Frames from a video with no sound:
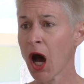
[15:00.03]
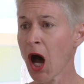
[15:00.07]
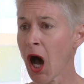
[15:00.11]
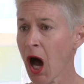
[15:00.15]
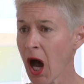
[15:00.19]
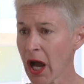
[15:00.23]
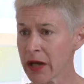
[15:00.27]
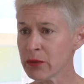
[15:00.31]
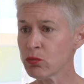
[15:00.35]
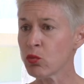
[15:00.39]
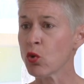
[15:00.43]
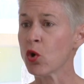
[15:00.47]

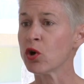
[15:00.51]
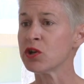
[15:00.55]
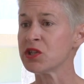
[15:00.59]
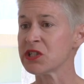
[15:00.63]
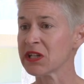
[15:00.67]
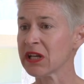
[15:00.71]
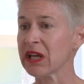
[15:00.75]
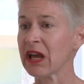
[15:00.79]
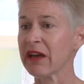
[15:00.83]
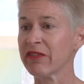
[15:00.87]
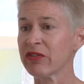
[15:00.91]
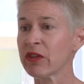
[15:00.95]
I want
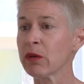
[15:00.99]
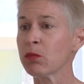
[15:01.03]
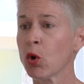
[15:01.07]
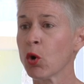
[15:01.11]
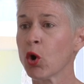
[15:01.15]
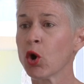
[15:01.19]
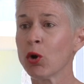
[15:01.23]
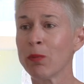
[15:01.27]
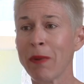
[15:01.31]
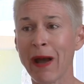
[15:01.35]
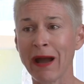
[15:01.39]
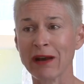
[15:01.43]
to get
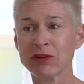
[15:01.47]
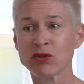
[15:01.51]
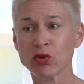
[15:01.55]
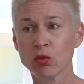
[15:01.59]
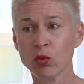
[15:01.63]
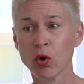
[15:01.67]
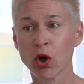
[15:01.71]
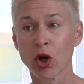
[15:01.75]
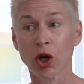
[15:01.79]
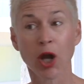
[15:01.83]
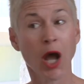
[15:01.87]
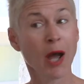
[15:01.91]
all back to
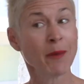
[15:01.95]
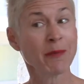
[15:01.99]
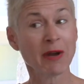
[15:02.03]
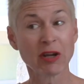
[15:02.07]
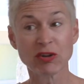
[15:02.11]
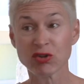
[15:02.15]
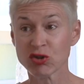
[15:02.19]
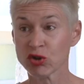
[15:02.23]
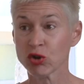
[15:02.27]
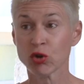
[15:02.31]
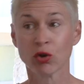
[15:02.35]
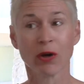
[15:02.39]
work. I'm
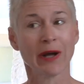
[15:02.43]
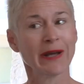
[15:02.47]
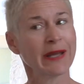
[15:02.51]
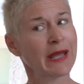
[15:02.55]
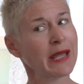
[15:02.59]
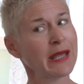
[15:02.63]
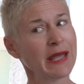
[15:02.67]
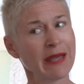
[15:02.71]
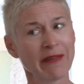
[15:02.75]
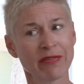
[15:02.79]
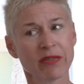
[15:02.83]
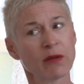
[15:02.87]
not sure I
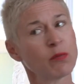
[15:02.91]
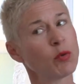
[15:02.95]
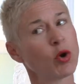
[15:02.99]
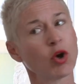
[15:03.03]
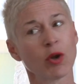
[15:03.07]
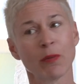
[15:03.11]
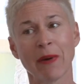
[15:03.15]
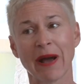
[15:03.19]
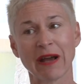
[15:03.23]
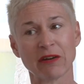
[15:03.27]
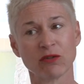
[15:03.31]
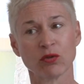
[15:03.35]
can get them
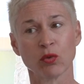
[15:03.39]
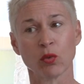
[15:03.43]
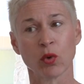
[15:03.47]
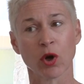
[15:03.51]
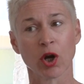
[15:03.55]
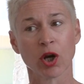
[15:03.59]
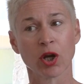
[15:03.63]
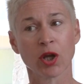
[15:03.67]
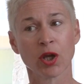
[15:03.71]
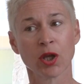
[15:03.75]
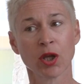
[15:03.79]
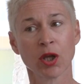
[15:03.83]
all back to
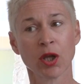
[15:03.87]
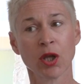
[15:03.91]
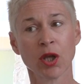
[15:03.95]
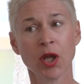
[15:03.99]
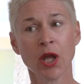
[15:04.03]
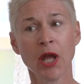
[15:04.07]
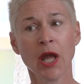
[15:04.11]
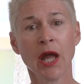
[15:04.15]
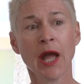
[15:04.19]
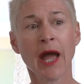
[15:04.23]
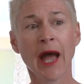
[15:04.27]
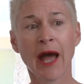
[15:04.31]
work.
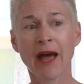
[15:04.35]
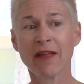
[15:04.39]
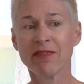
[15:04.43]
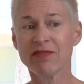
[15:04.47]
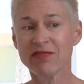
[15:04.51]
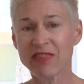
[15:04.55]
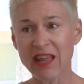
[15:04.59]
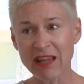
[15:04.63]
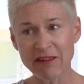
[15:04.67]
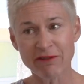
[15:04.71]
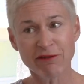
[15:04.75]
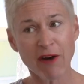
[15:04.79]

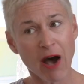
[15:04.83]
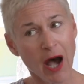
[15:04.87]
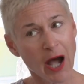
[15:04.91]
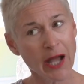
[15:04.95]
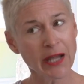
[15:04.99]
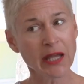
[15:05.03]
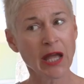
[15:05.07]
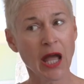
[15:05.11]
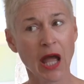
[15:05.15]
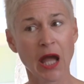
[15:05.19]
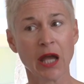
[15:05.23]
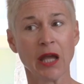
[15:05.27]
And if
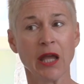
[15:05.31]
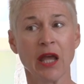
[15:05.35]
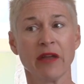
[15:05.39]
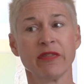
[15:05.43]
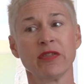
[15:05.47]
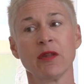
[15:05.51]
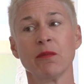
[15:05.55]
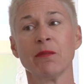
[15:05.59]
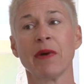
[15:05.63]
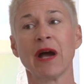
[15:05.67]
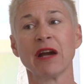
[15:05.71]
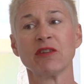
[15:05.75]
I can't
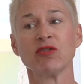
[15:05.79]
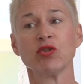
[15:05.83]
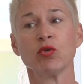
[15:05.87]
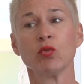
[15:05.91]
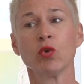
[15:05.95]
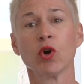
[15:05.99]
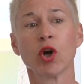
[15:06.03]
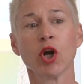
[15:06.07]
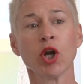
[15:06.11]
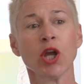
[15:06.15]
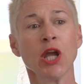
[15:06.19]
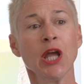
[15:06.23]
get them back to
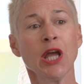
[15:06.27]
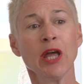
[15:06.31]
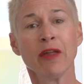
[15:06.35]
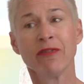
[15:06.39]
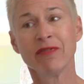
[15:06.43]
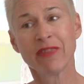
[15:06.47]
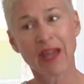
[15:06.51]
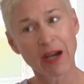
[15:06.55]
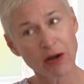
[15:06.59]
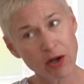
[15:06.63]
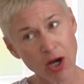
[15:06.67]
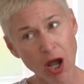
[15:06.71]
work,
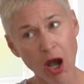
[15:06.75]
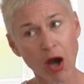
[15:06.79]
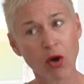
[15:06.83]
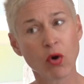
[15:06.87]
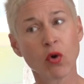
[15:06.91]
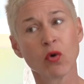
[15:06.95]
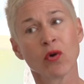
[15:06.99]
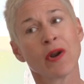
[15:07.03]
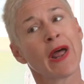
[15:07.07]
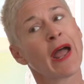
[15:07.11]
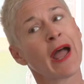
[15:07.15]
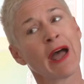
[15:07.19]
they're not
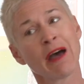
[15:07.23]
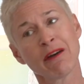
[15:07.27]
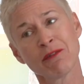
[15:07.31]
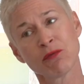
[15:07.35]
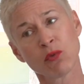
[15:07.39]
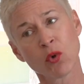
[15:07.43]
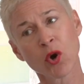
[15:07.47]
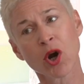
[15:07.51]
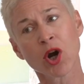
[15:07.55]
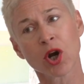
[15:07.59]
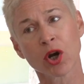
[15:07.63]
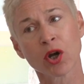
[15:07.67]
going to have
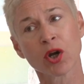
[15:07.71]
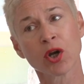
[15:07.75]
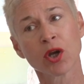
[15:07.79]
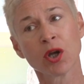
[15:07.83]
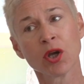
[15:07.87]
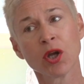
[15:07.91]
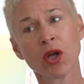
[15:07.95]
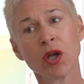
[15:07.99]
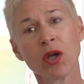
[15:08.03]
work.